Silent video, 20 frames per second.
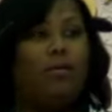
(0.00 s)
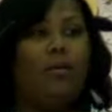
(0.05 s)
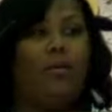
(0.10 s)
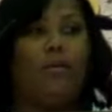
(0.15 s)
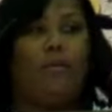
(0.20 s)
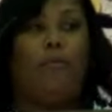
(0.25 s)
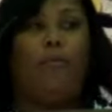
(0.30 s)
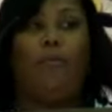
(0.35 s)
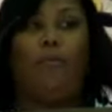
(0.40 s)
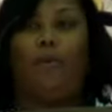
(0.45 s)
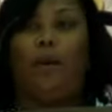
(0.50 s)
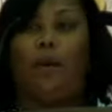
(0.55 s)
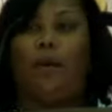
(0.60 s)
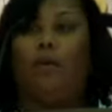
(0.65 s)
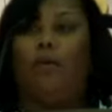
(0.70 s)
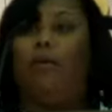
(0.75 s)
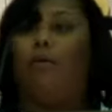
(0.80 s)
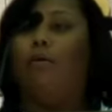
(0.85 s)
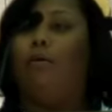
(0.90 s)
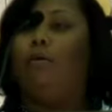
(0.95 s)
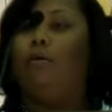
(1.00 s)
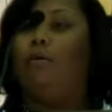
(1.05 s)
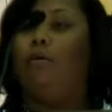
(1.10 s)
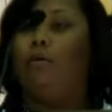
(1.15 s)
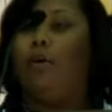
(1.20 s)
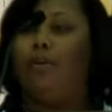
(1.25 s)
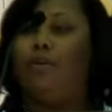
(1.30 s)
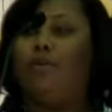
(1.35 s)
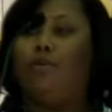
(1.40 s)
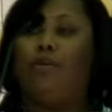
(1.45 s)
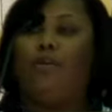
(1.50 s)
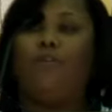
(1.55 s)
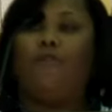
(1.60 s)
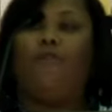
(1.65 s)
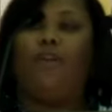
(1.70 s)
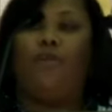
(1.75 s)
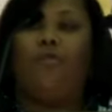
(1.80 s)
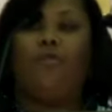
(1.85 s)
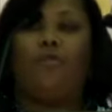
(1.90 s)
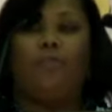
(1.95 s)
to the point where your
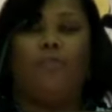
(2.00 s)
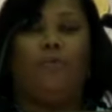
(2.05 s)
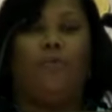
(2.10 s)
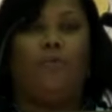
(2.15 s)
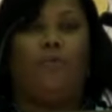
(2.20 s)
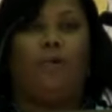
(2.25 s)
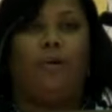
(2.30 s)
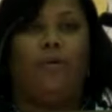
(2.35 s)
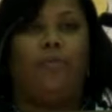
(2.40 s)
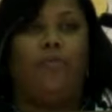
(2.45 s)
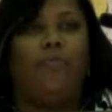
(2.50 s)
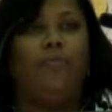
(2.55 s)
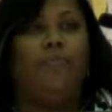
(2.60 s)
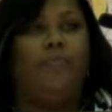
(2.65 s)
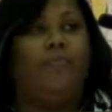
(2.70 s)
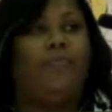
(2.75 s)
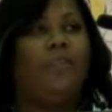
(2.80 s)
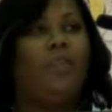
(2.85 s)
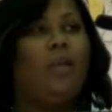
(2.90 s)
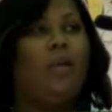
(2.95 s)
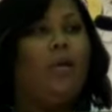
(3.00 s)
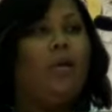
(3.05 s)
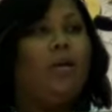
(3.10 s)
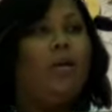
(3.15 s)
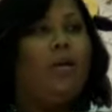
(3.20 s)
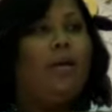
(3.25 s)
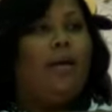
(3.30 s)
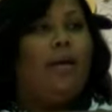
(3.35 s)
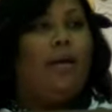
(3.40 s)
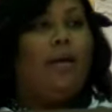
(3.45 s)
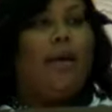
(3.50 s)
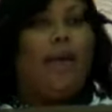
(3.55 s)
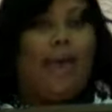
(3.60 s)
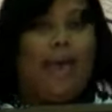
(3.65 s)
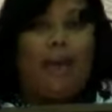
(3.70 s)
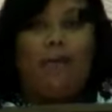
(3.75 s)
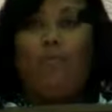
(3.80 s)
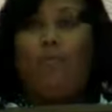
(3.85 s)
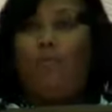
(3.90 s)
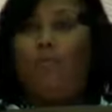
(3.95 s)
firstborn,
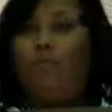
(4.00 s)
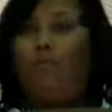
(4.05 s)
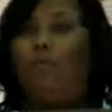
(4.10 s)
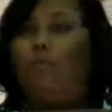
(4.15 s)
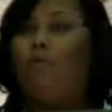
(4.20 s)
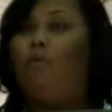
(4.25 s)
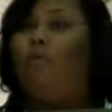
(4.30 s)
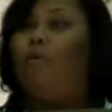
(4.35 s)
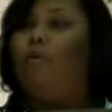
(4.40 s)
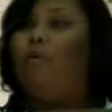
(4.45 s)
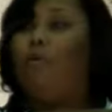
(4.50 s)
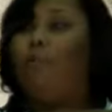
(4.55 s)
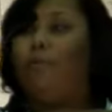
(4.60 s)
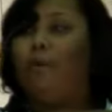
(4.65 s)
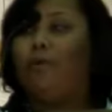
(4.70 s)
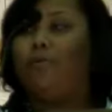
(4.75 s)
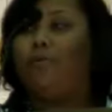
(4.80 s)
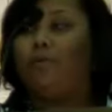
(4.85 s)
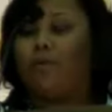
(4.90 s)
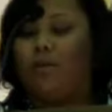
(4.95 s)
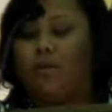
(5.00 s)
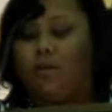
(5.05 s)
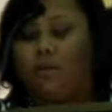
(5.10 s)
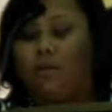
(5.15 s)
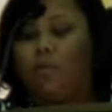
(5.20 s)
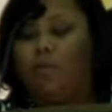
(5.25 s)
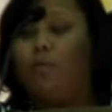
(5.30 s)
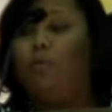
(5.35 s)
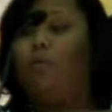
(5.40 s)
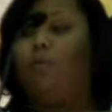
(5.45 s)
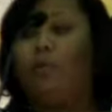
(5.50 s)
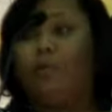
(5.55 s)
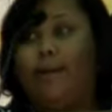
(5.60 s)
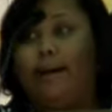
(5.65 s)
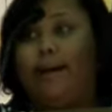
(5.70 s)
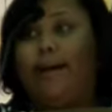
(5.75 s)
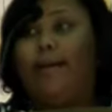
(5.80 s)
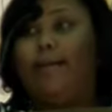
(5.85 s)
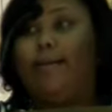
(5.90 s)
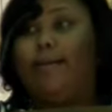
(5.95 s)
animal or person, will
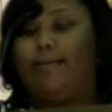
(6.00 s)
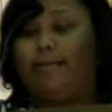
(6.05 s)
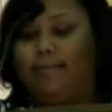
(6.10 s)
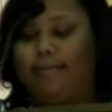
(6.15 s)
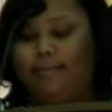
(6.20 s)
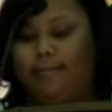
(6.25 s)
die.